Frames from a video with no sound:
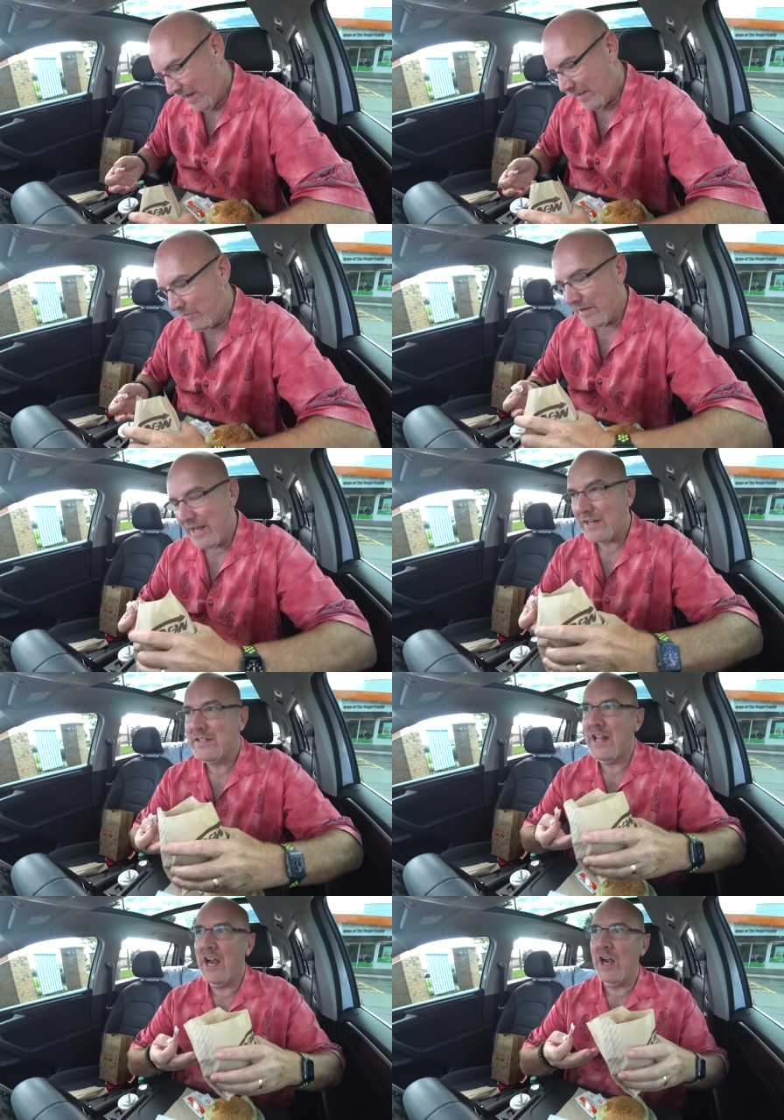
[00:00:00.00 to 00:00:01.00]
and then we would get
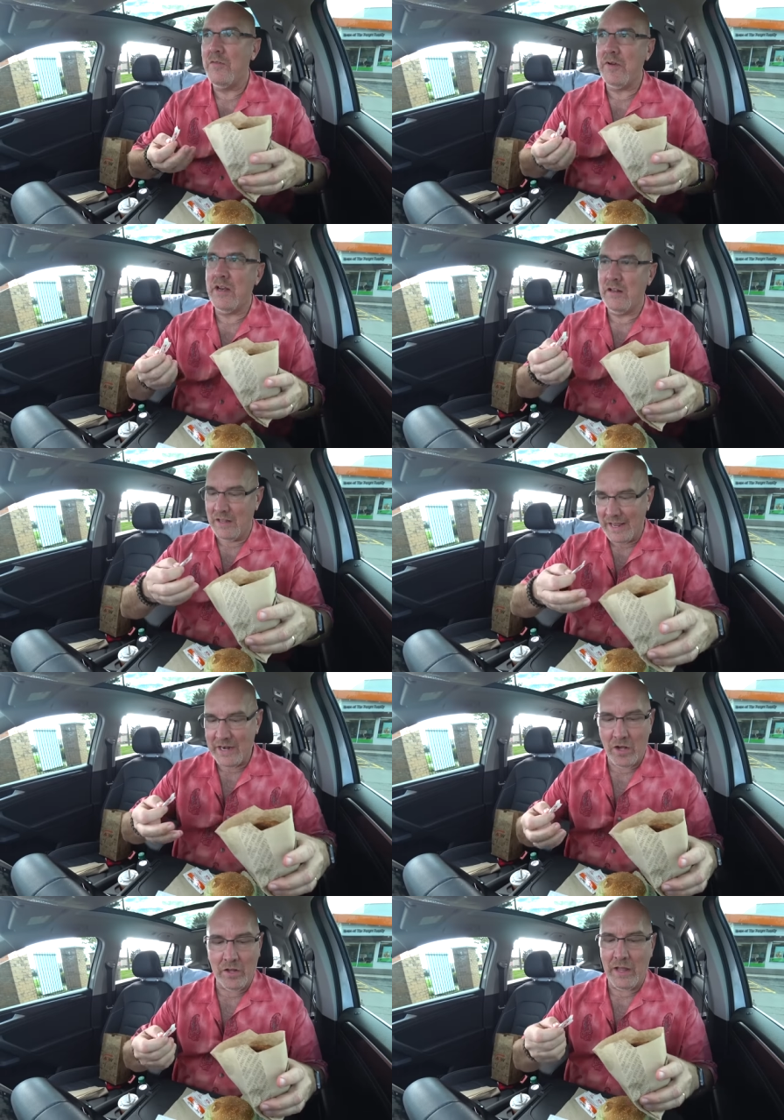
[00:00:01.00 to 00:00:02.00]
there and we would lay
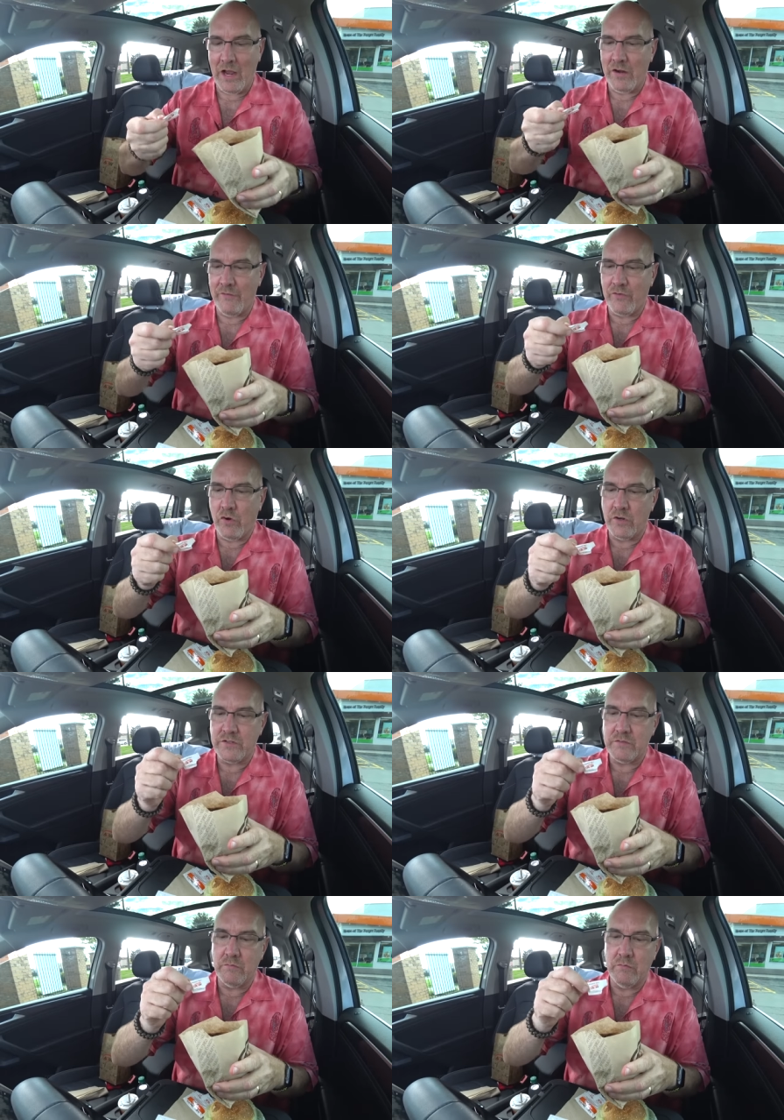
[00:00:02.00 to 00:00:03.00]
it all out, and of
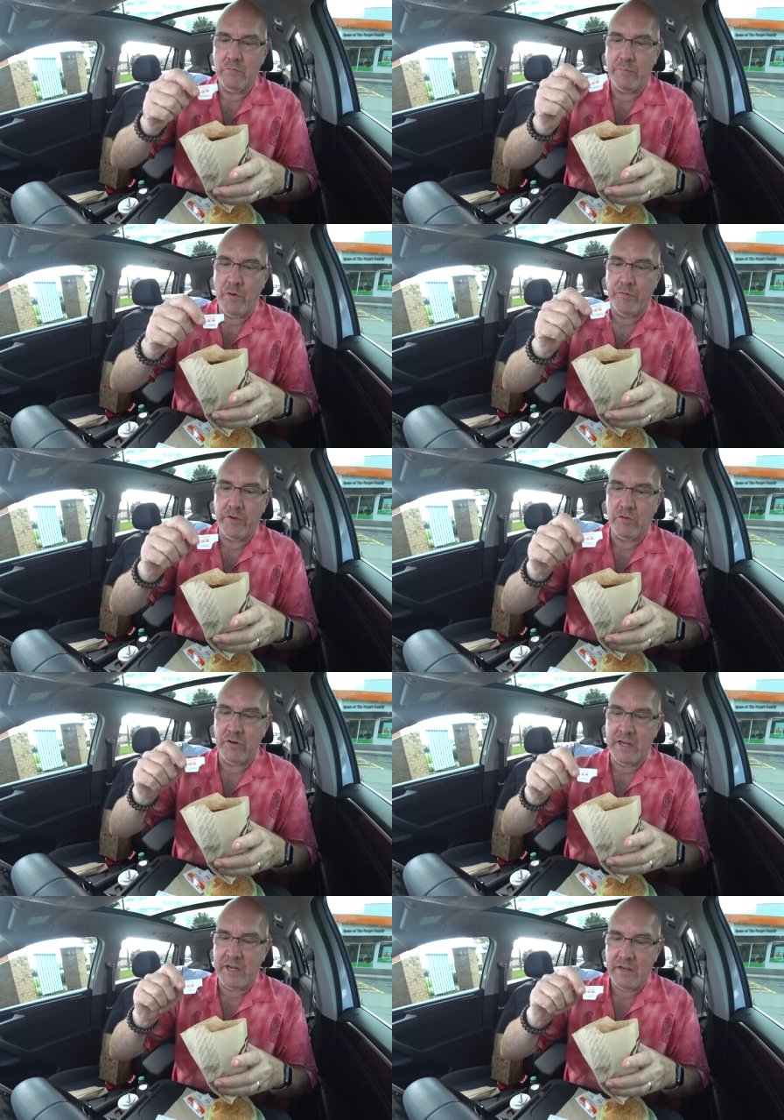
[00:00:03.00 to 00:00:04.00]
course we both
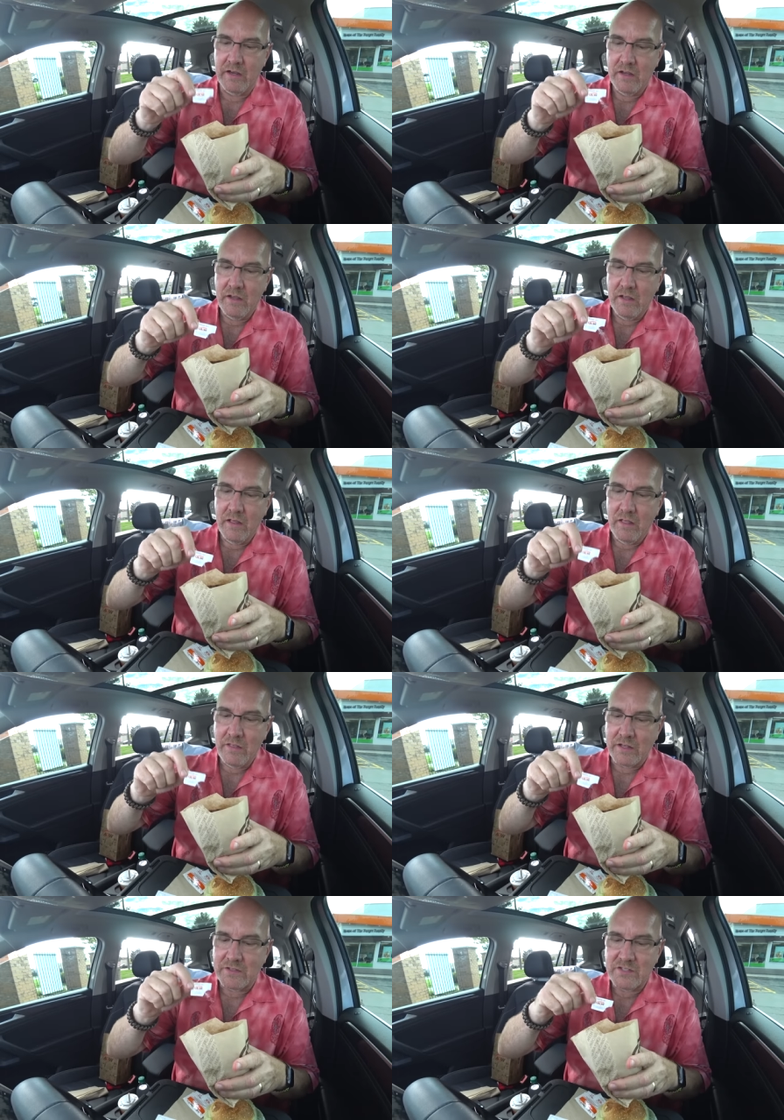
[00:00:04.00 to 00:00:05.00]
agree
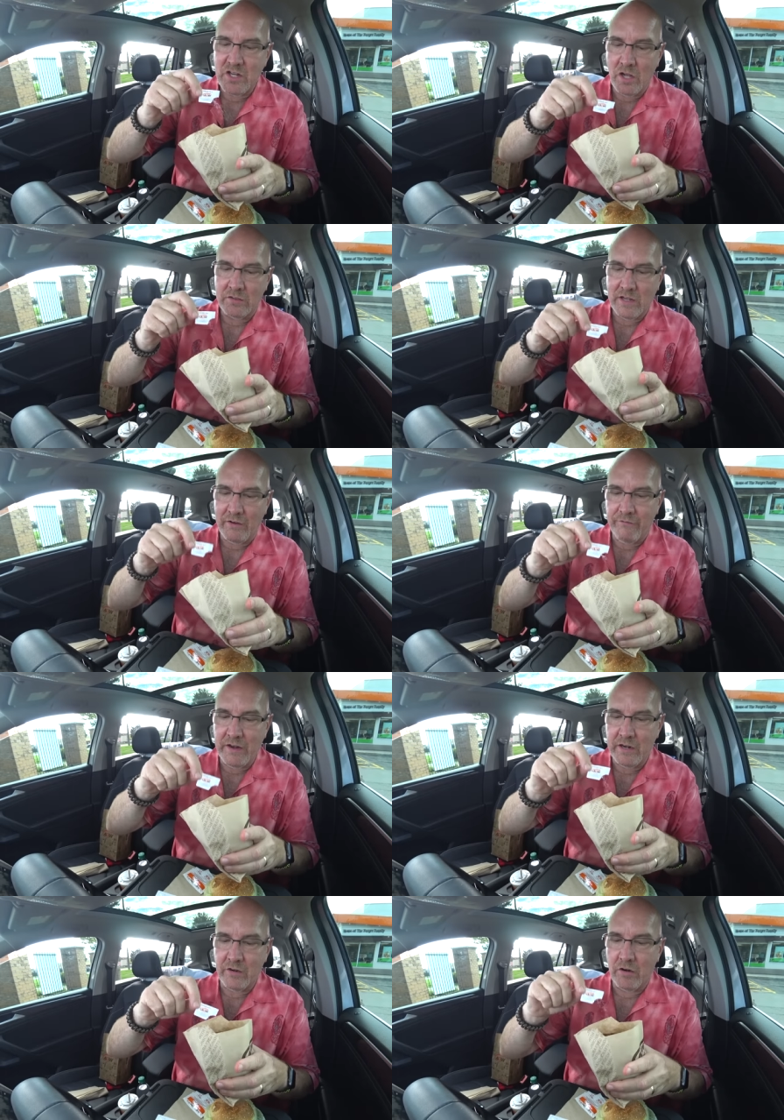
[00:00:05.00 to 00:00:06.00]
that salt and
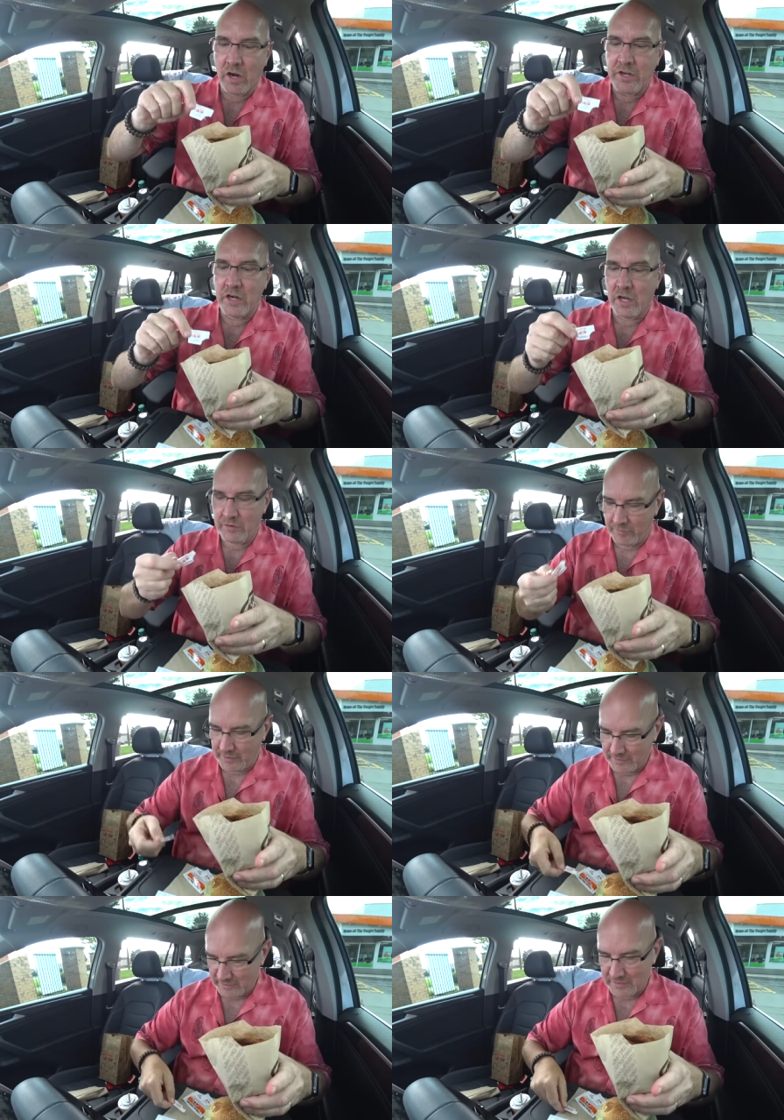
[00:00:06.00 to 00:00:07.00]
vinegar on your onion
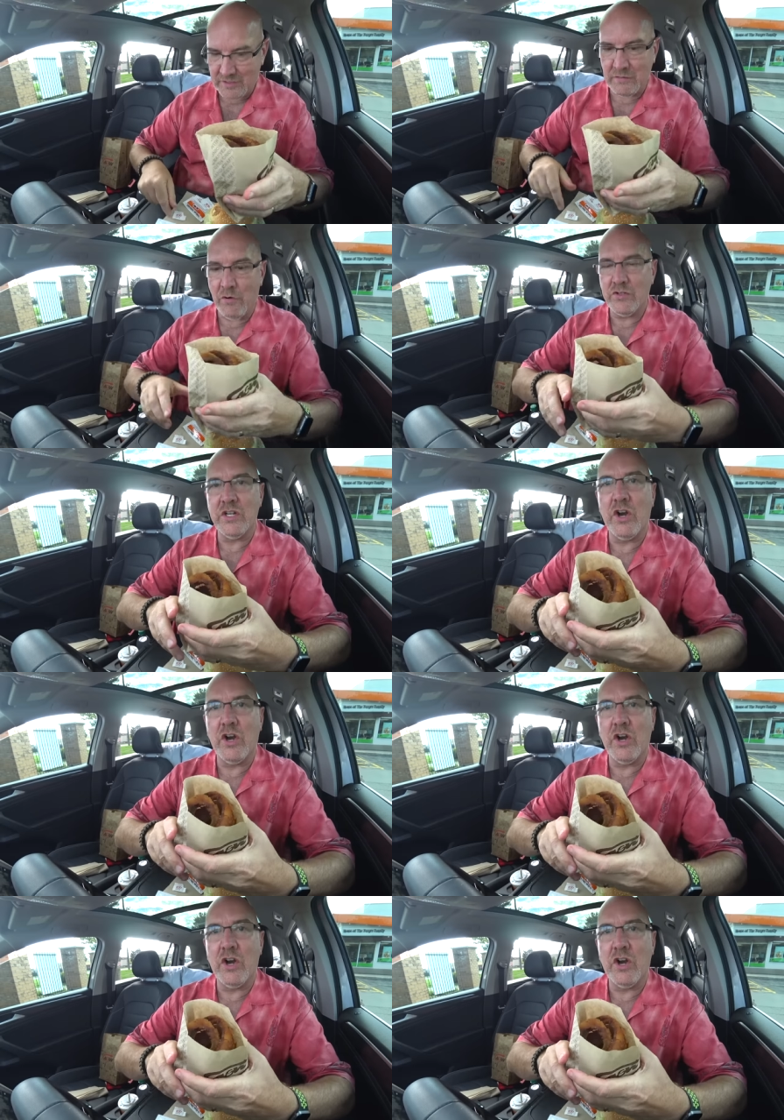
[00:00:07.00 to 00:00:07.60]
rings is the most